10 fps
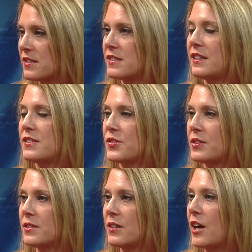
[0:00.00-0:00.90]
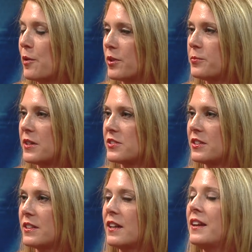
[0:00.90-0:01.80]
heart disease or high blood
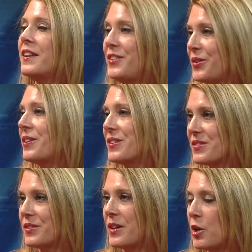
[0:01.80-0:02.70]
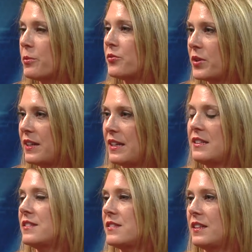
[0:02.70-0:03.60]
pressure, you can also help avoid
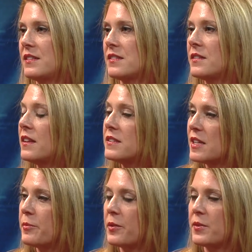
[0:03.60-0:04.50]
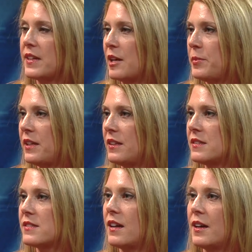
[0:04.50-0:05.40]
kidney disease, and the same thing with
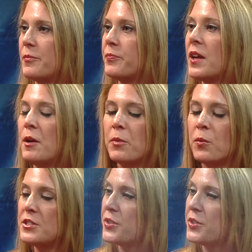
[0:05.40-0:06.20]
diabetes. But